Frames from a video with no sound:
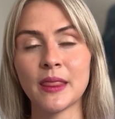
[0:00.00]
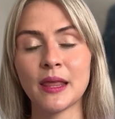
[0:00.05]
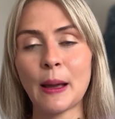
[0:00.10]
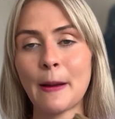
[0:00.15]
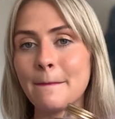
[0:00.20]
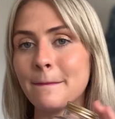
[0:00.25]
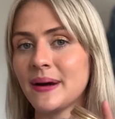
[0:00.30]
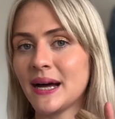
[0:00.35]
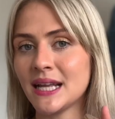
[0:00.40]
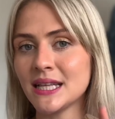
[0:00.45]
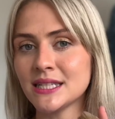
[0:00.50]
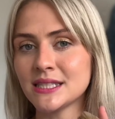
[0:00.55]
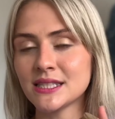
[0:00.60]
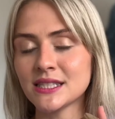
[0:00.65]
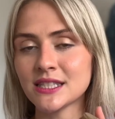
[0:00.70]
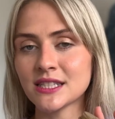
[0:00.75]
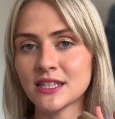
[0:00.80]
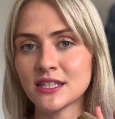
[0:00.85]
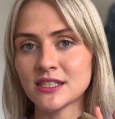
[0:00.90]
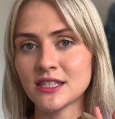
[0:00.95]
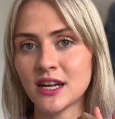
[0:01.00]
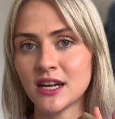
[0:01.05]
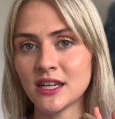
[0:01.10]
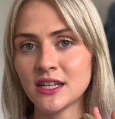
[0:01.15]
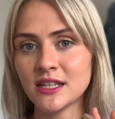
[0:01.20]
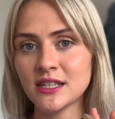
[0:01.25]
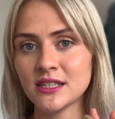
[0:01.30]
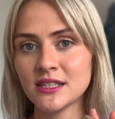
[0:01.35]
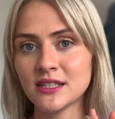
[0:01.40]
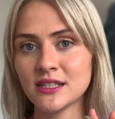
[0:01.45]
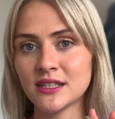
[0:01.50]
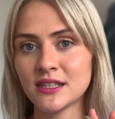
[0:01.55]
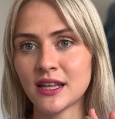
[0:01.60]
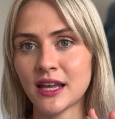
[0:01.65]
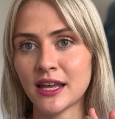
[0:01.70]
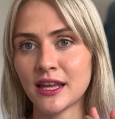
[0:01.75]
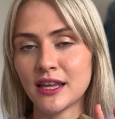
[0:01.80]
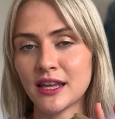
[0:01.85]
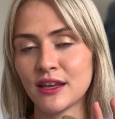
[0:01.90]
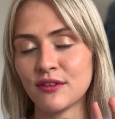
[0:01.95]
balanced diet,
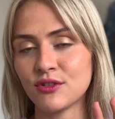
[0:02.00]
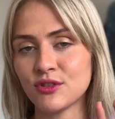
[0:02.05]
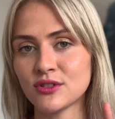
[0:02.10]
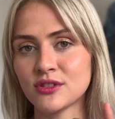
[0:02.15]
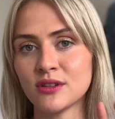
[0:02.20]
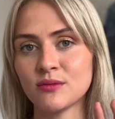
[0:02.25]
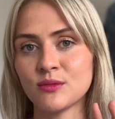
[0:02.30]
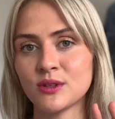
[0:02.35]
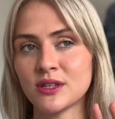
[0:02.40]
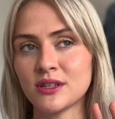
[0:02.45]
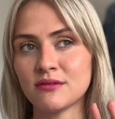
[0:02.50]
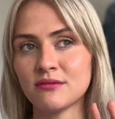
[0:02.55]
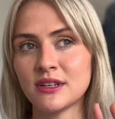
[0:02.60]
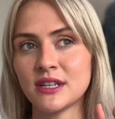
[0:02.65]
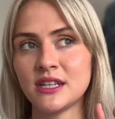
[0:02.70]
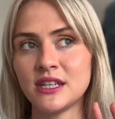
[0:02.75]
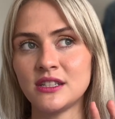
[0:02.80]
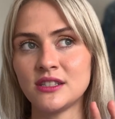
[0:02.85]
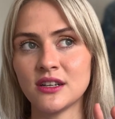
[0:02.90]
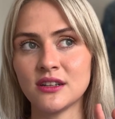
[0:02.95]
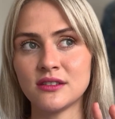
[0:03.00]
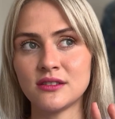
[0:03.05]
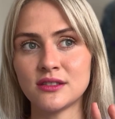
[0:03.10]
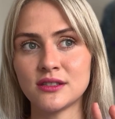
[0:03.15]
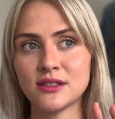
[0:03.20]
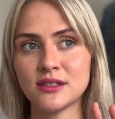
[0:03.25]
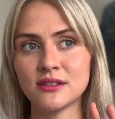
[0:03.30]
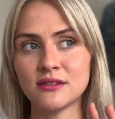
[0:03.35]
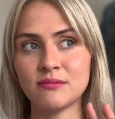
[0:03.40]
like if you're someone that really does,